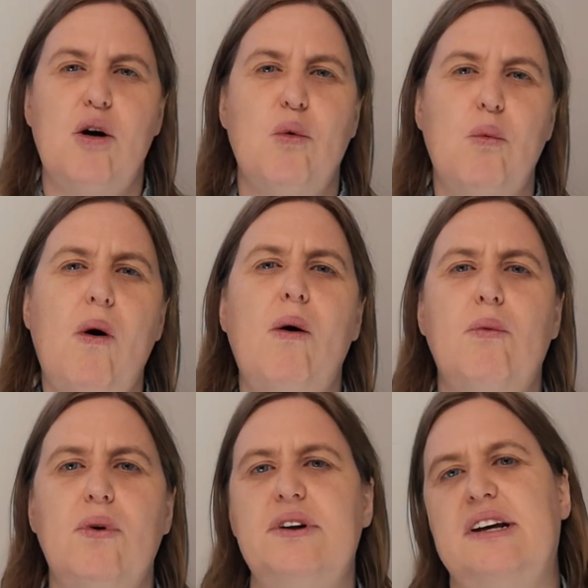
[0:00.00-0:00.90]
What
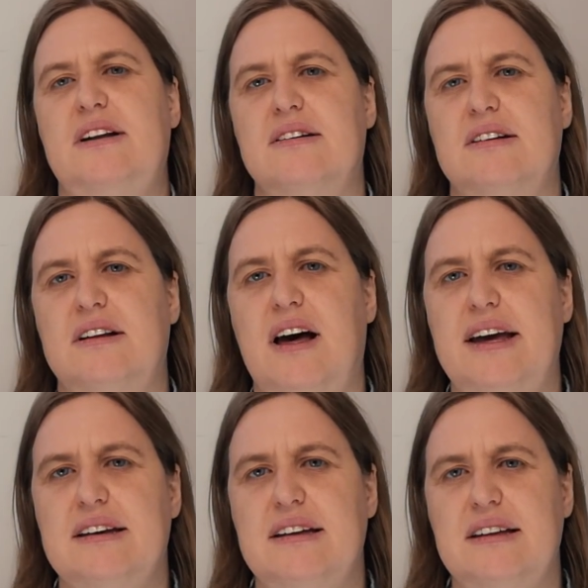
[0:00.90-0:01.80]
would it look
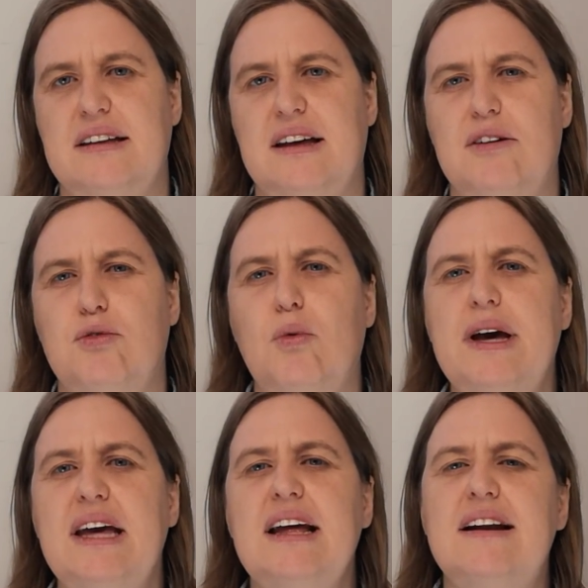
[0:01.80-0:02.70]
like if
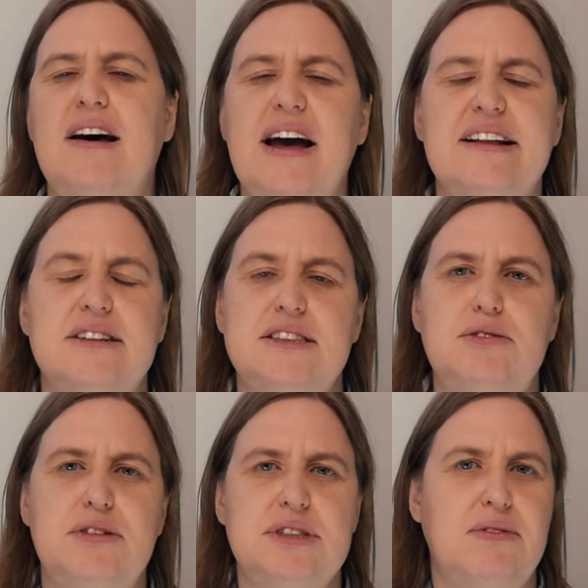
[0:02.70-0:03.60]
we, like those
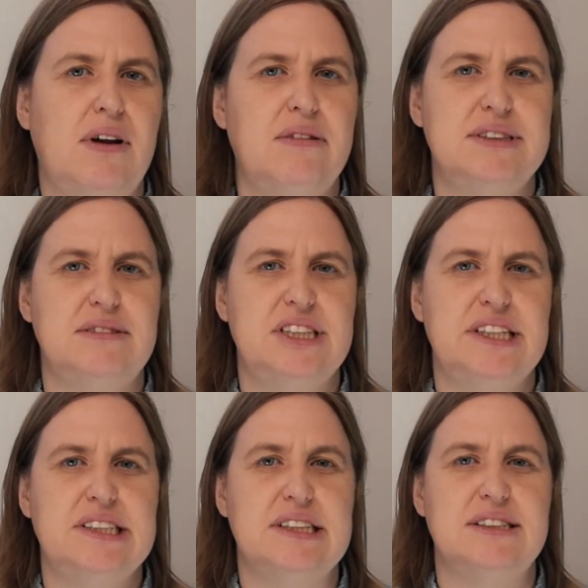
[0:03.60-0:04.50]
first followers of
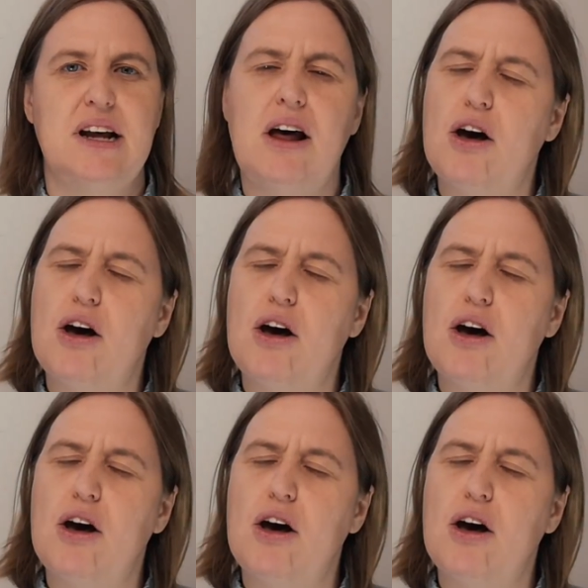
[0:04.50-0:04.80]
Jesus,